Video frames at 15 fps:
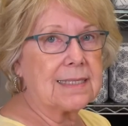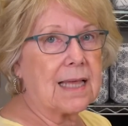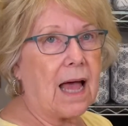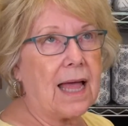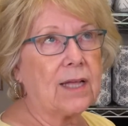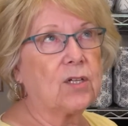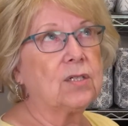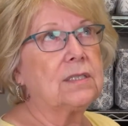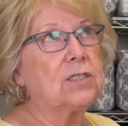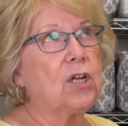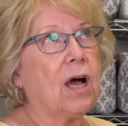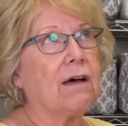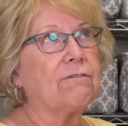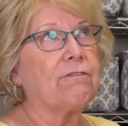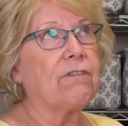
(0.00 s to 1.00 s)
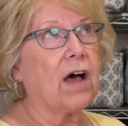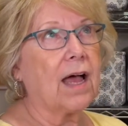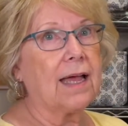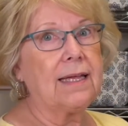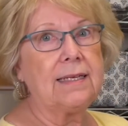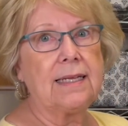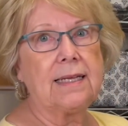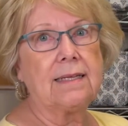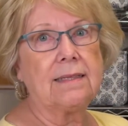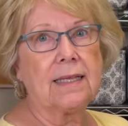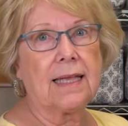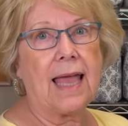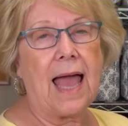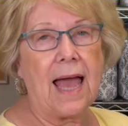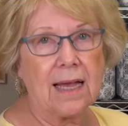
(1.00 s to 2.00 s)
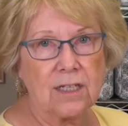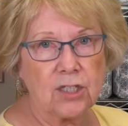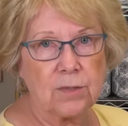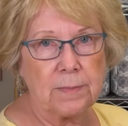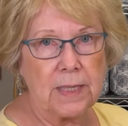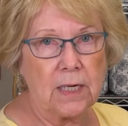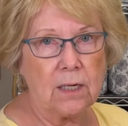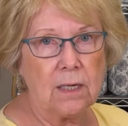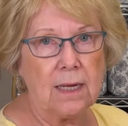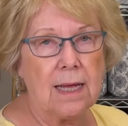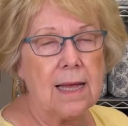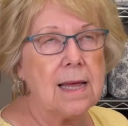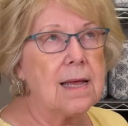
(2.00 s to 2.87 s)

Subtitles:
I could not find in the cashmere